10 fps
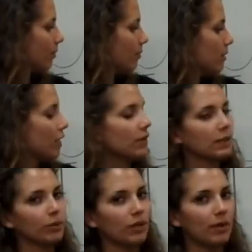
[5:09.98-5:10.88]
mu
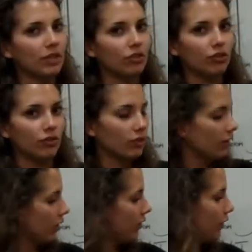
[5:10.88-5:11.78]
is pretty much
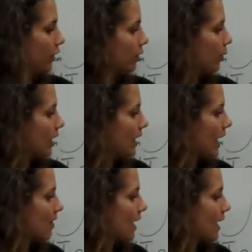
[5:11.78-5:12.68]
the first one,
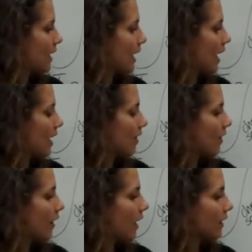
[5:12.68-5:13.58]
and then
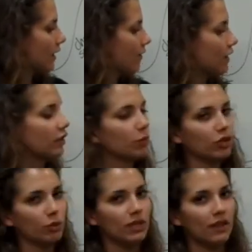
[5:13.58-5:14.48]
if it's
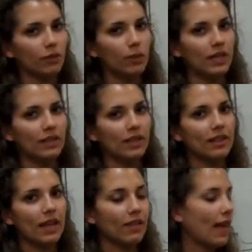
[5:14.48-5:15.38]
switched with another one, then
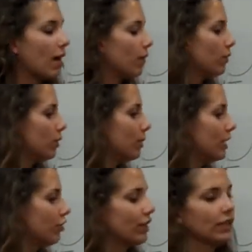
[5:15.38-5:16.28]
that one will be
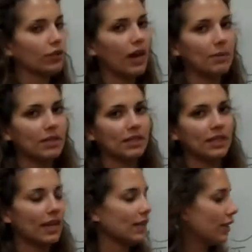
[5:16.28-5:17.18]
transcribed
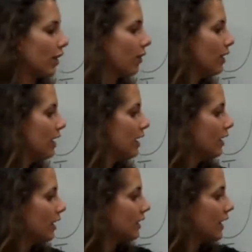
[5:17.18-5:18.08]
instead. So
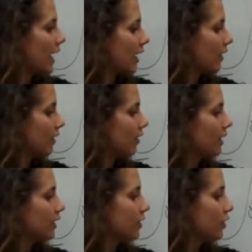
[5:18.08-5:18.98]
let's say
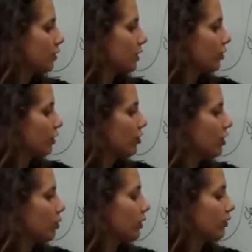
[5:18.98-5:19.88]
these 2 switch
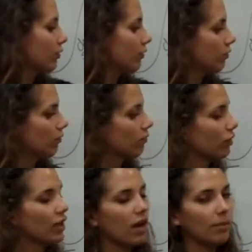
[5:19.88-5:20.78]
regions were
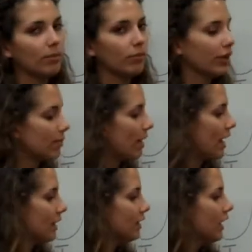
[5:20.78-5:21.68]

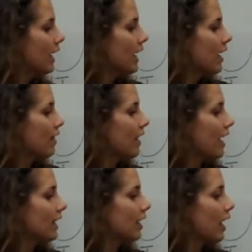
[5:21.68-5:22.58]
recombined,
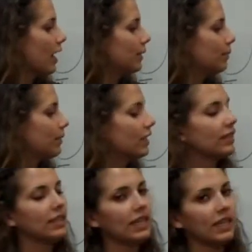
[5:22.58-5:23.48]
then the
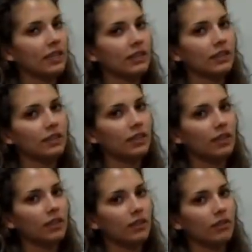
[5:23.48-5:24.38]
C
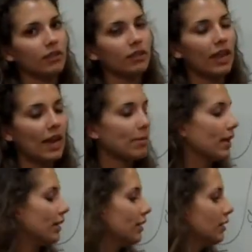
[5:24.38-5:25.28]

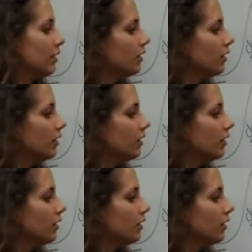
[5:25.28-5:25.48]
gamma